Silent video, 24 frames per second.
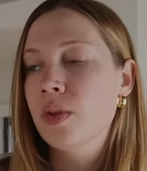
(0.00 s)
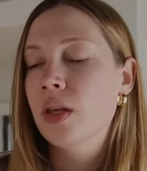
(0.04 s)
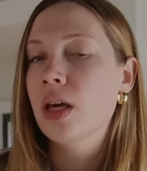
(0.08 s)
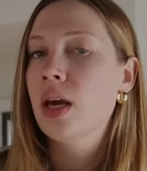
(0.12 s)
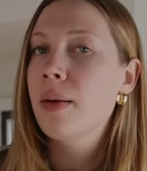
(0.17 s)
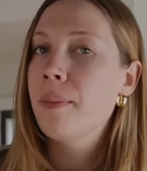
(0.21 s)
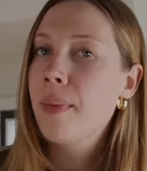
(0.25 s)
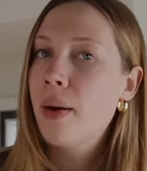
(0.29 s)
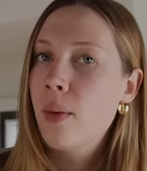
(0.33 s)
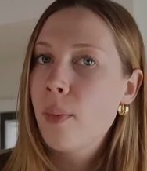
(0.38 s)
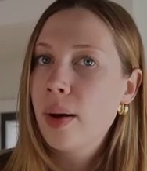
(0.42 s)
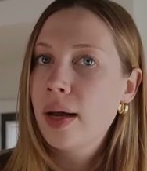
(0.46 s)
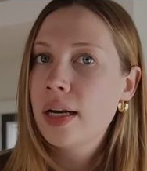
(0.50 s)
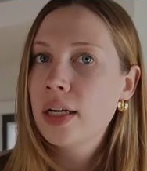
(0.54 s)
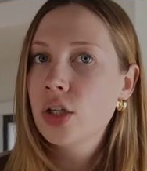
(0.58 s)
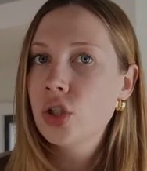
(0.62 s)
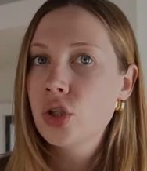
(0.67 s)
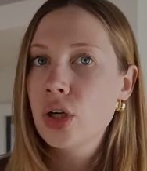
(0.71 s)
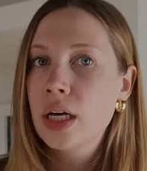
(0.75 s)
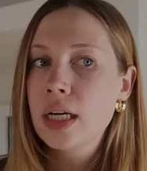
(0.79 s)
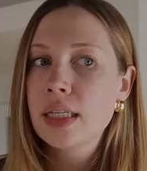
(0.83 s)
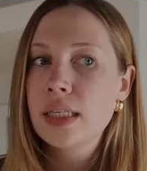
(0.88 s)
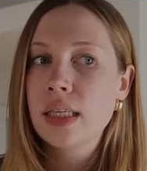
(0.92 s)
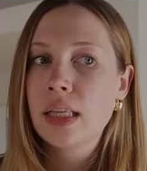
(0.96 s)
My wedding
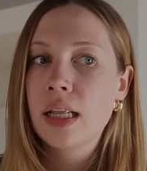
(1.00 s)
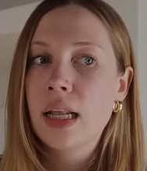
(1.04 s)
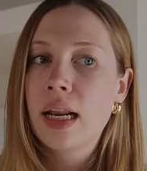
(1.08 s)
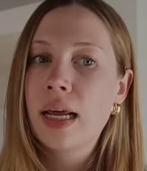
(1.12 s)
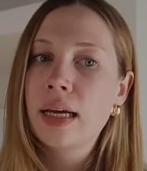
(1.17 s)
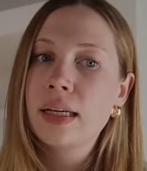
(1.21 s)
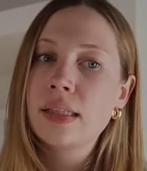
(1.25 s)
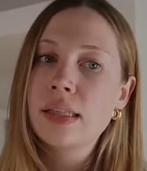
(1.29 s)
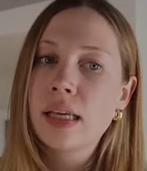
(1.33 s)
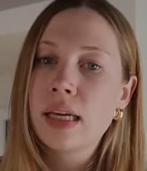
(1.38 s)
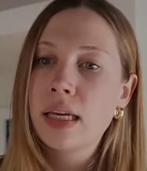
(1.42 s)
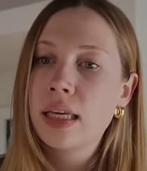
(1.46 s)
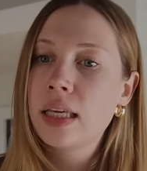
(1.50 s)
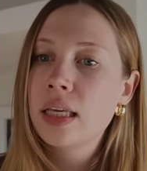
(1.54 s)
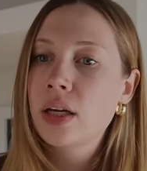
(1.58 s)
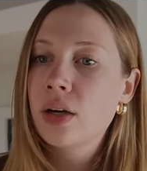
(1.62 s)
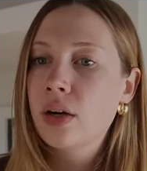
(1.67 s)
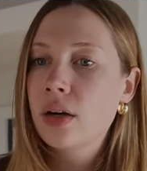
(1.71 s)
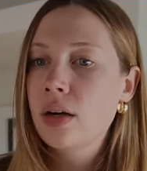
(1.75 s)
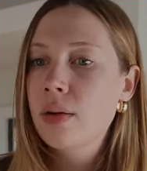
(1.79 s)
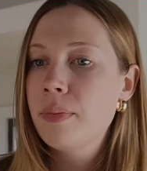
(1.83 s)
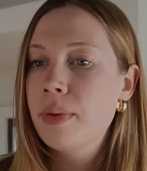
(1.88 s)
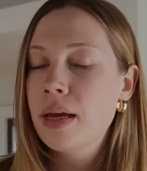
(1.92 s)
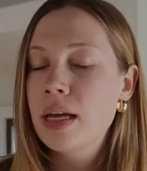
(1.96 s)
dress in the next like year
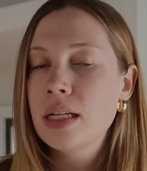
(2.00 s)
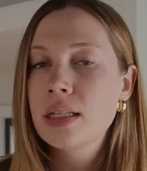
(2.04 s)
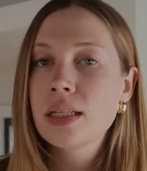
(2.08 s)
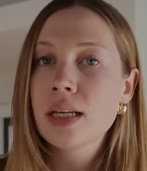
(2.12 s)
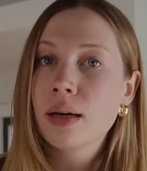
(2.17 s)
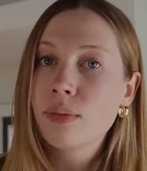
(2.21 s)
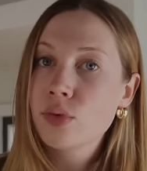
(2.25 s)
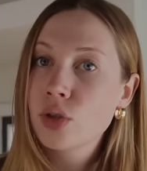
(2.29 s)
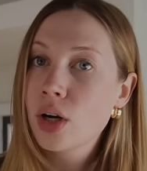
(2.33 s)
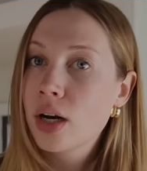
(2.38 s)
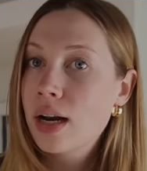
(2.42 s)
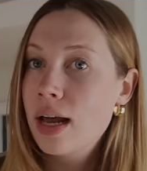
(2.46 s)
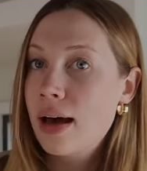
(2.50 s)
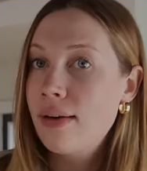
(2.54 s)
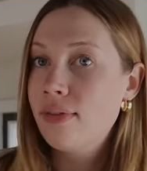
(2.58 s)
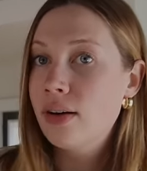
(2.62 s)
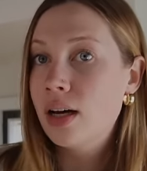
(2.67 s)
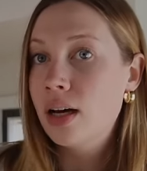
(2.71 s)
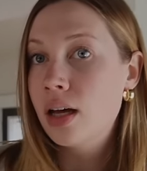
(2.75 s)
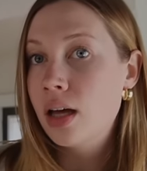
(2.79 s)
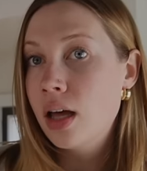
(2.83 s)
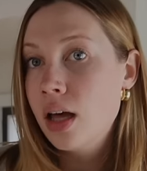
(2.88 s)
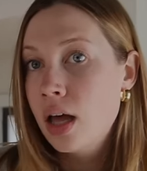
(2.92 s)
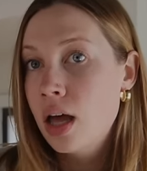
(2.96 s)
and a bit. I'm trying to have
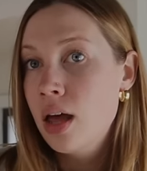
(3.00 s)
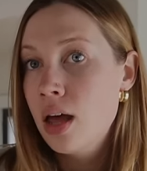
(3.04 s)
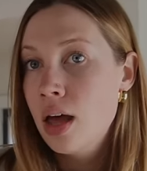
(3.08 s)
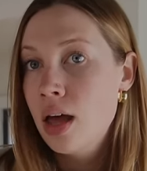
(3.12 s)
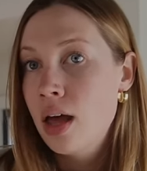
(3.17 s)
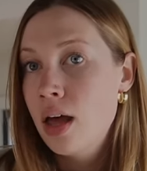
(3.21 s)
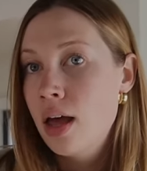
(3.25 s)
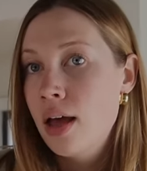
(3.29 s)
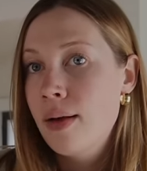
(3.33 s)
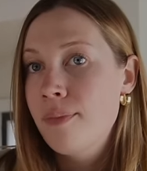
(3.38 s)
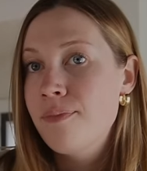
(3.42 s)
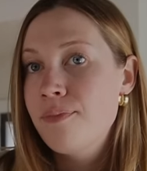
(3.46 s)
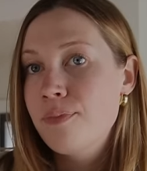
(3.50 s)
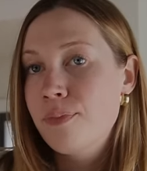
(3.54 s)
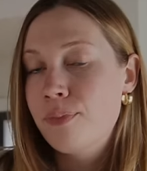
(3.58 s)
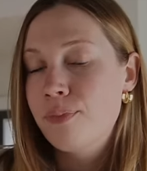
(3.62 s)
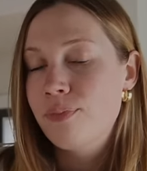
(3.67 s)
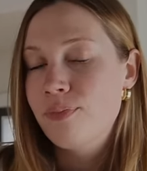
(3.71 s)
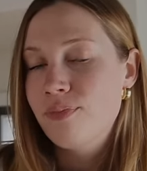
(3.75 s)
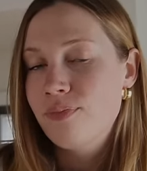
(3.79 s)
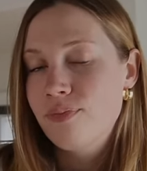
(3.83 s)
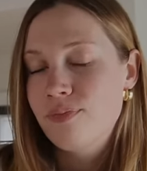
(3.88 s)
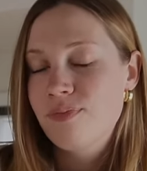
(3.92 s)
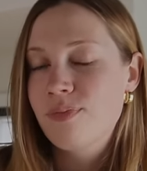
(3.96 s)
a
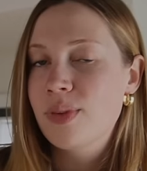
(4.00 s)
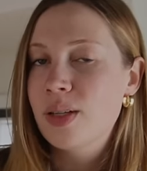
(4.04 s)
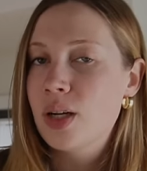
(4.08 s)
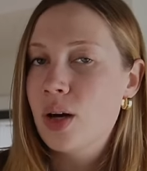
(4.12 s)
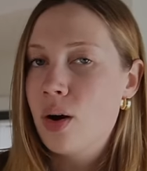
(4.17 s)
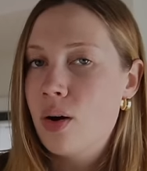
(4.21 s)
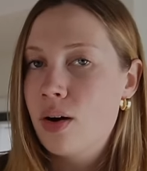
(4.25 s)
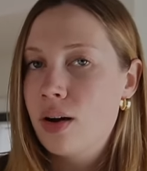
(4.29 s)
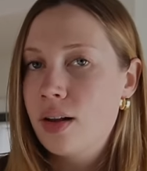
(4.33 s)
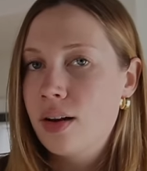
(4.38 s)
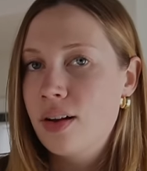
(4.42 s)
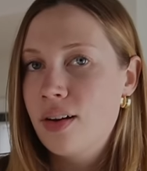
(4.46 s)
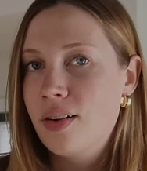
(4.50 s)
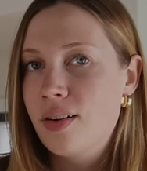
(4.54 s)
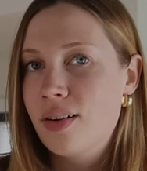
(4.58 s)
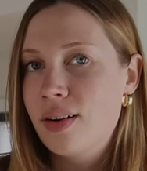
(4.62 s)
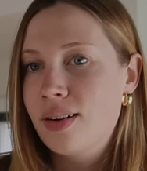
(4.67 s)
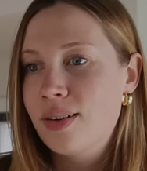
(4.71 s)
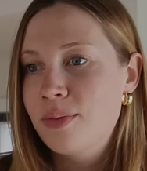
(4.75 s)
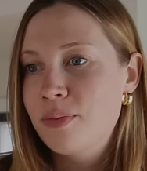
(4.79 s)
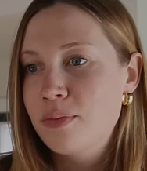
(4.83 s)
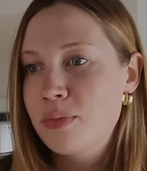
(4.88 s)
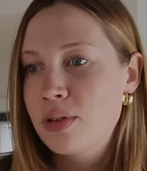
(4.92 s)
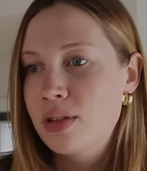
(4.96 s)
badonkadonk.
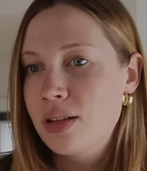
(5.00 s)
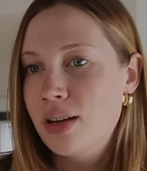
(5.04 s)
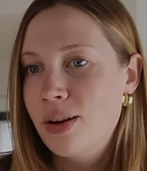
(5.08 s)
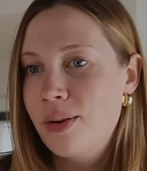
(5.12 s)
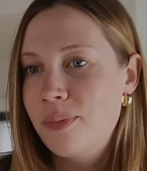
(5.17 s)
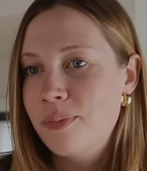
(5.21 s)
So